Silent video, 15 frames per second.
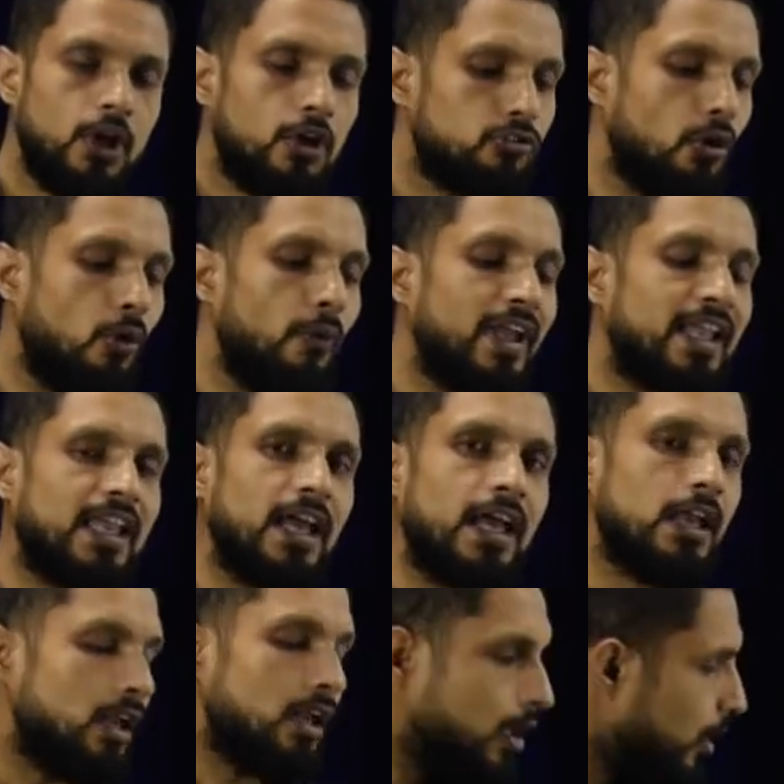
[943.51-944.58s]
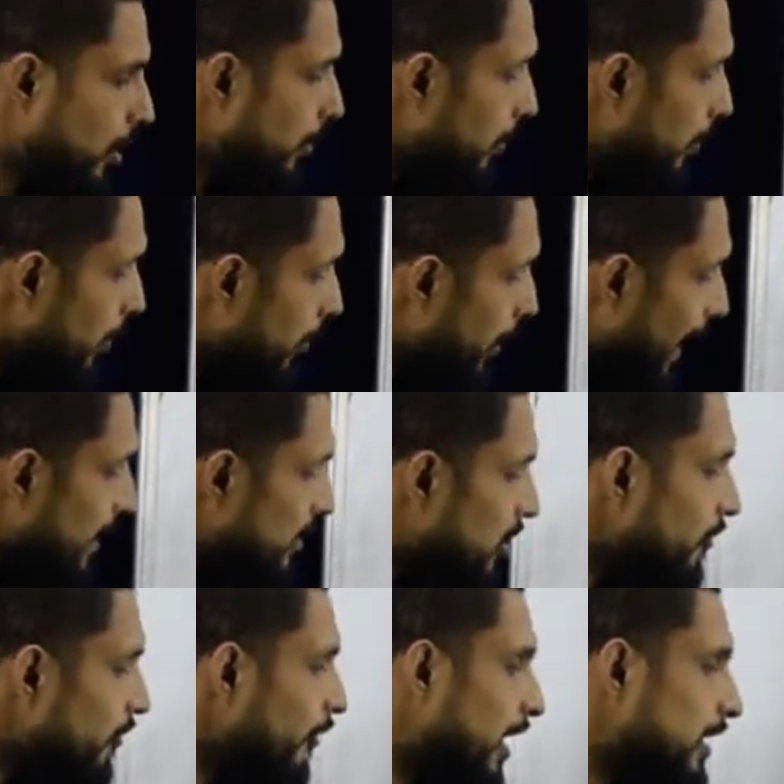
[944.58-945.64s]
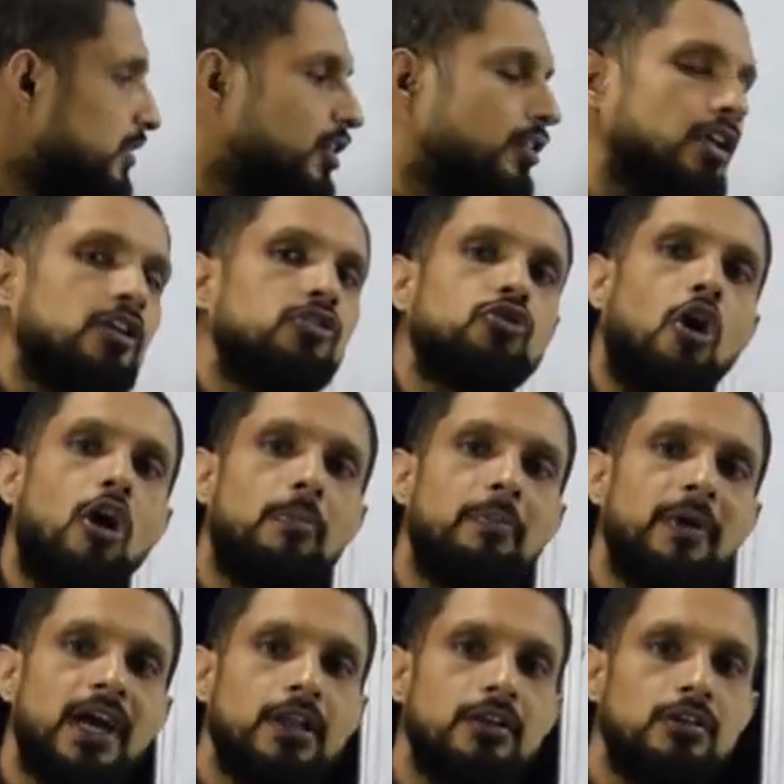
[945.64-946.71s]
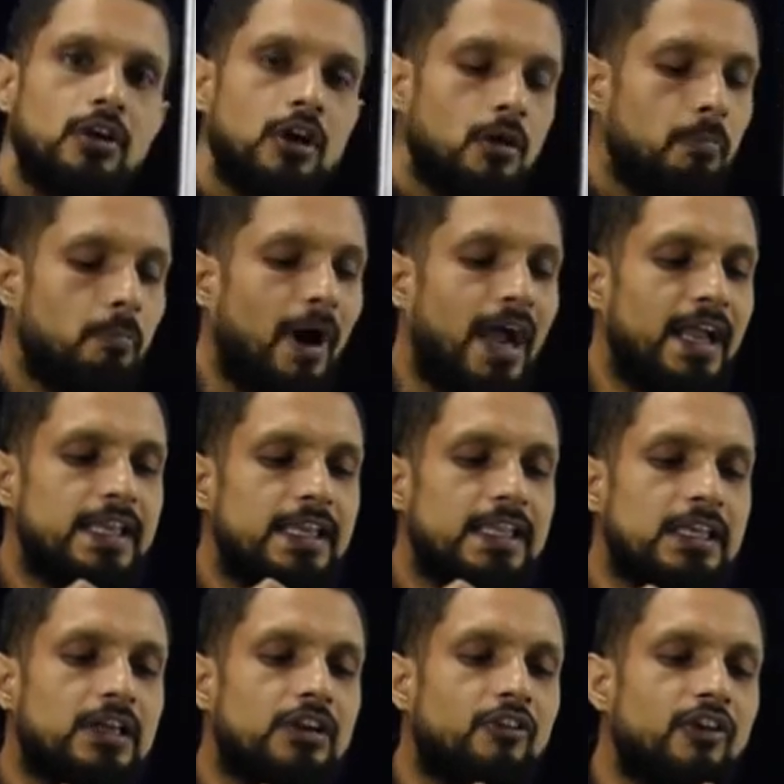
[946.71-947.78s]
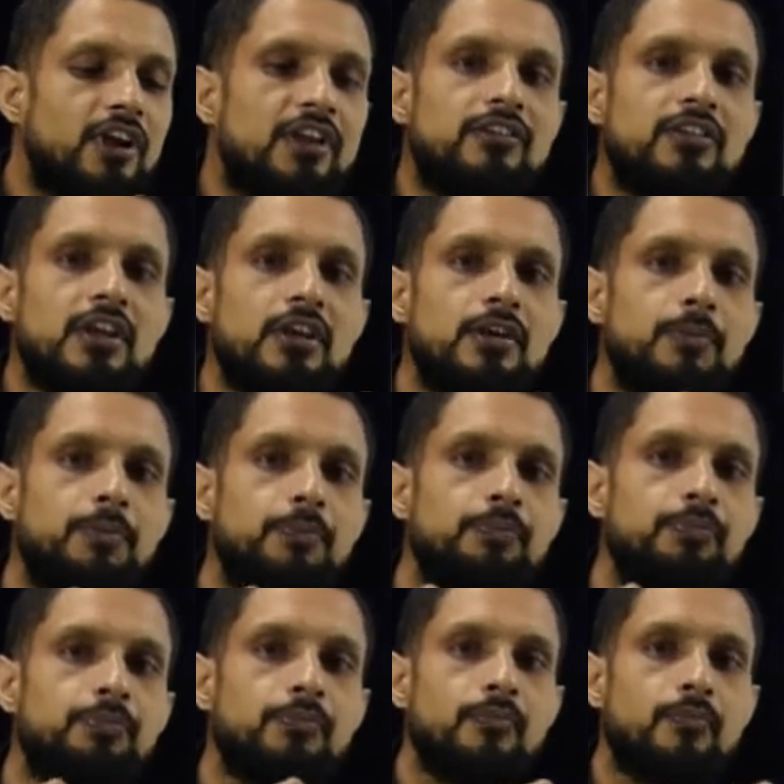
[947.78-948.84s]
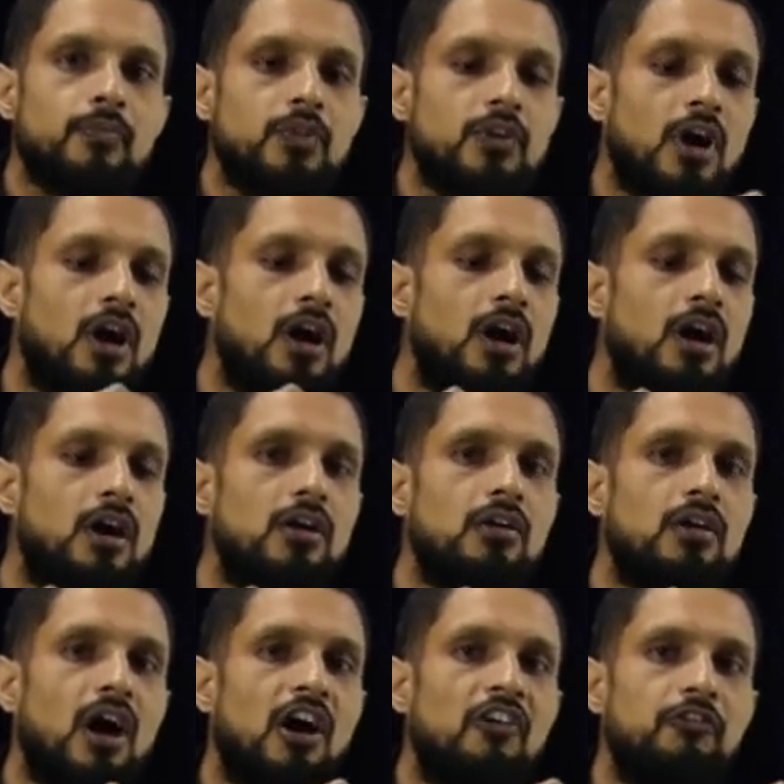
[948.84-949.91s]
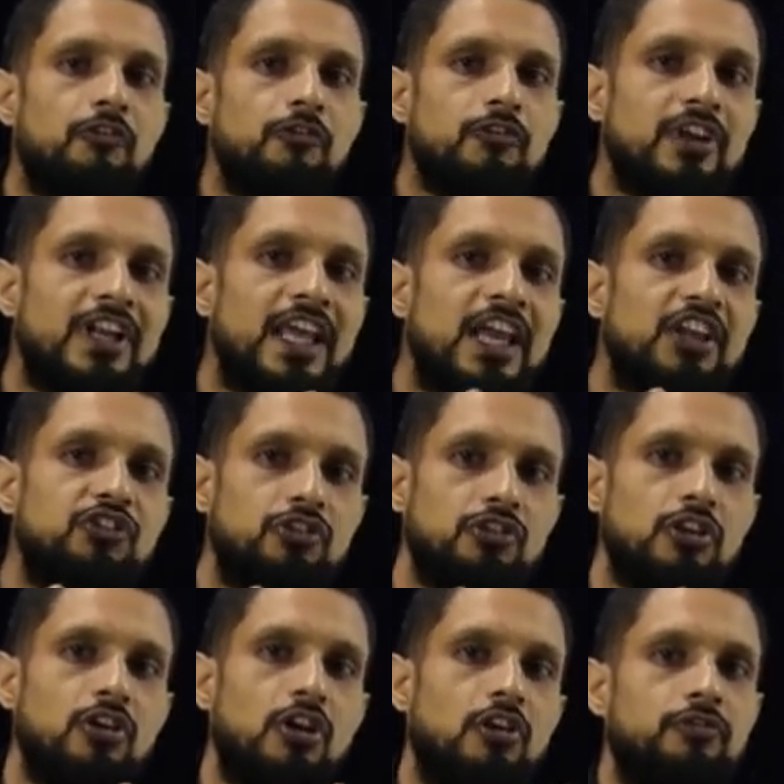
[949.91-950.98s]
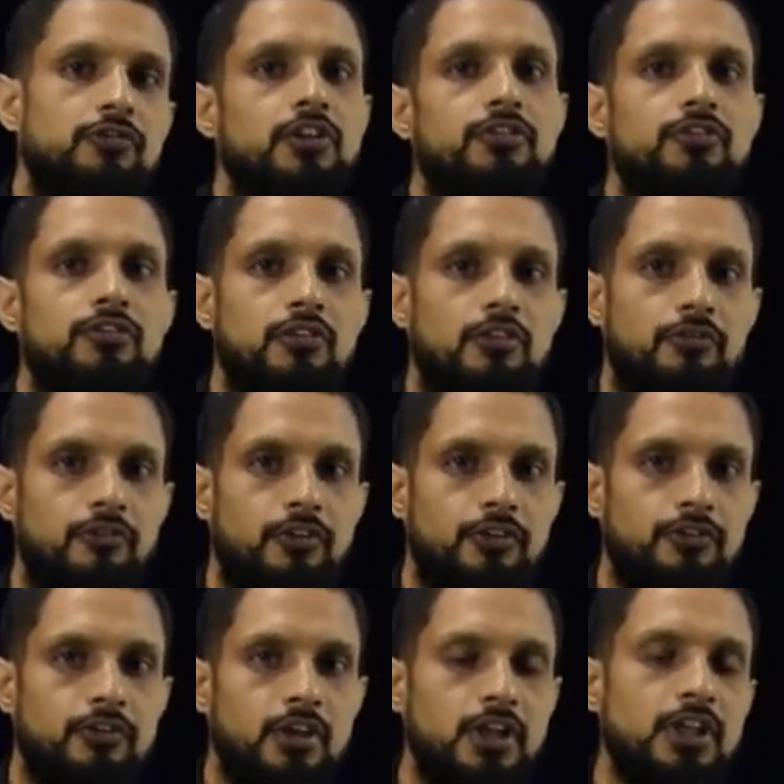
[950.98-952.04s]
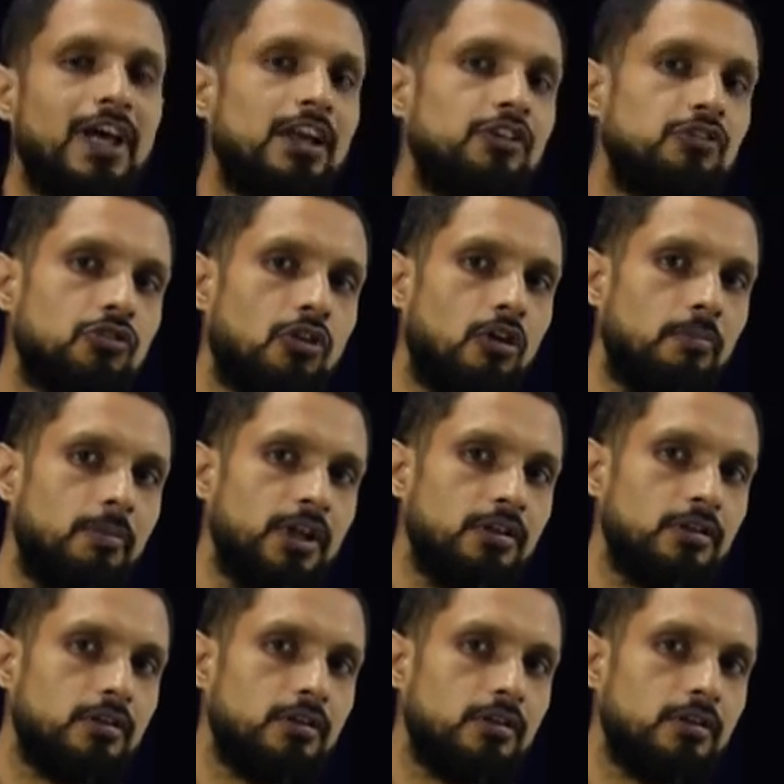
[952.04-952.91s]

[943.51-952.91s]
So we can activate the adsorbent by increasing the rough nature of the surface in adsorbent.